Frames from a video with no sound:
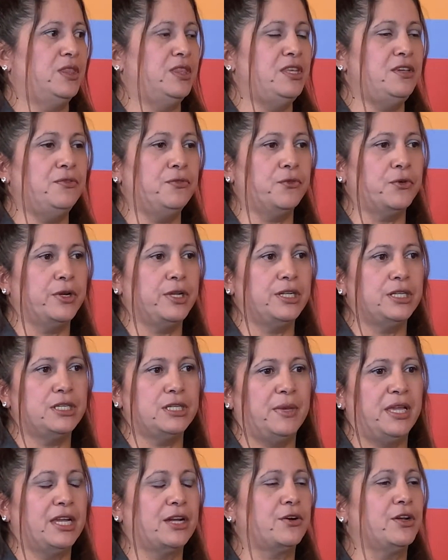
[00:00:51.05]
different
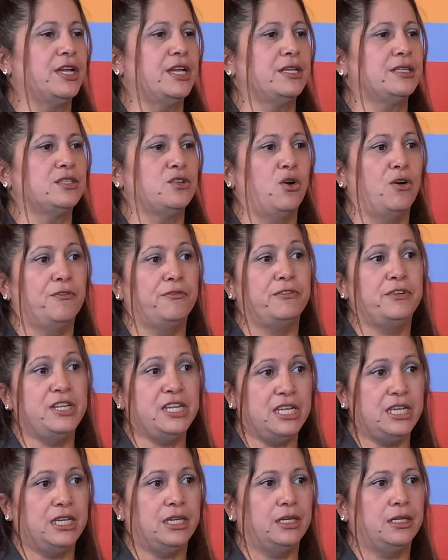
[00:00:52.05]
areas of
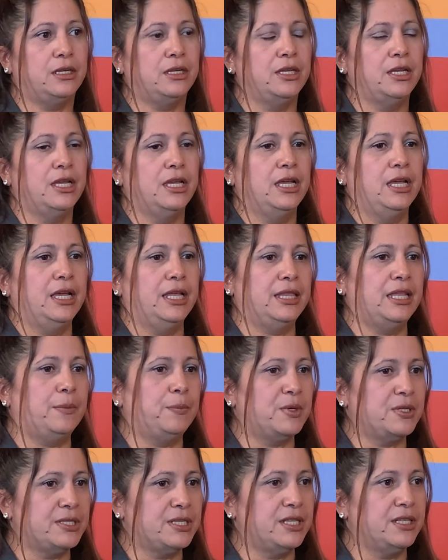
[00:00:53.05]
need that
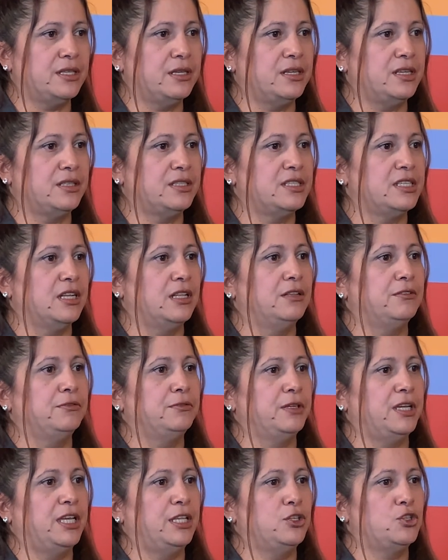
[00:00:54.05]
presented itself
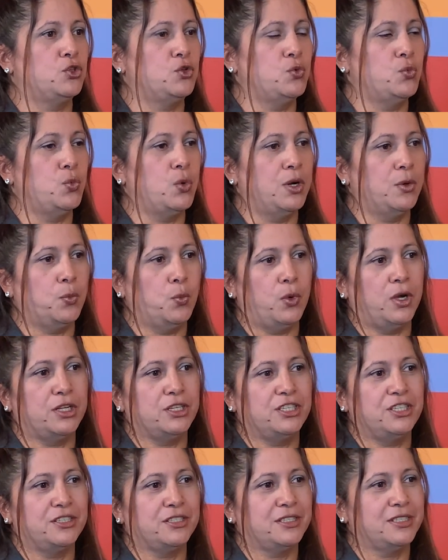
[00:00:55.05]
and 211
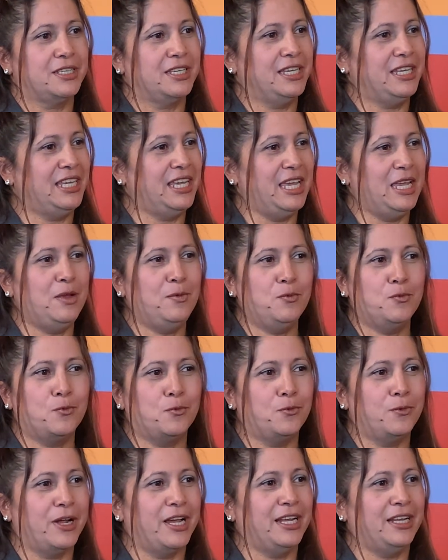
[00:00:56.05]
just came
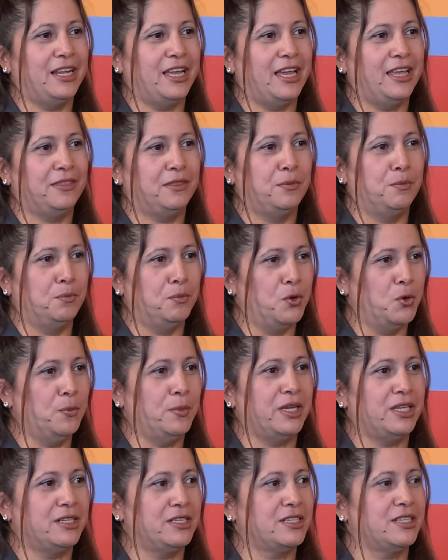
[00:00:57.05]
right at the
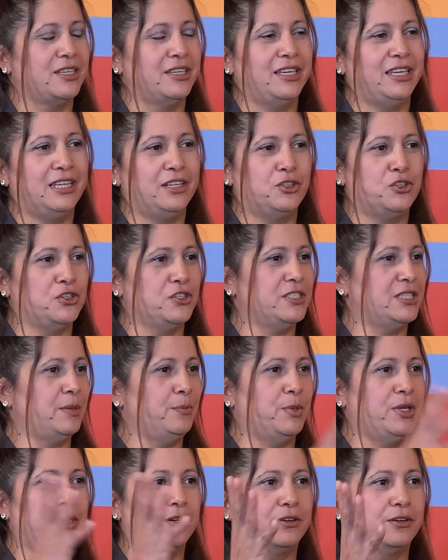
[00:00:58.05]
moment. It just
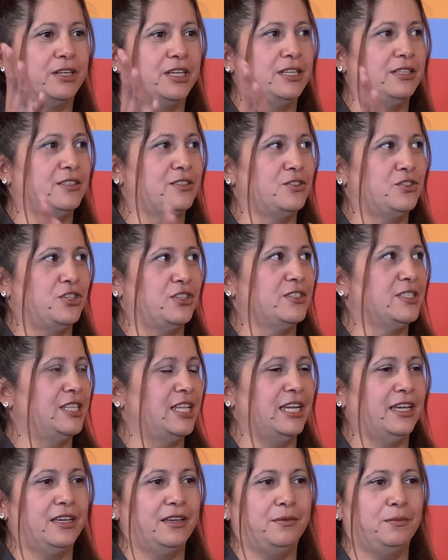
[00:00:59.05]
appeared. It's just
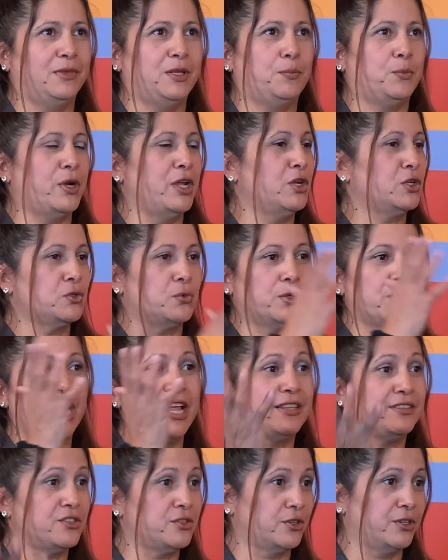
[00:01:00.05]
like the prayers were
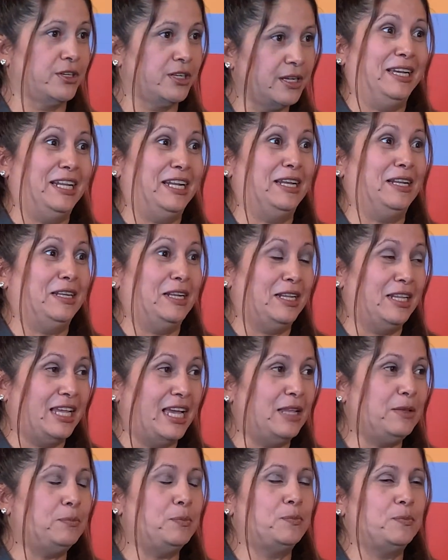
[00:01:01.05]
answered. And then
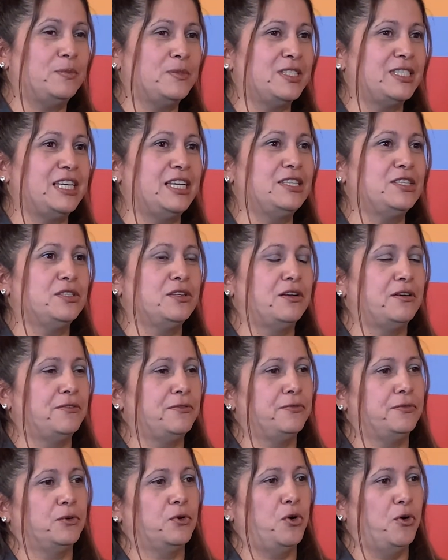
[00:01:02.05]
that sense of
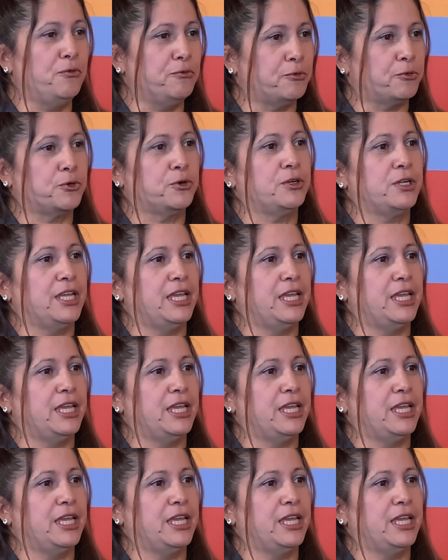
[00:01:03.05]
comfort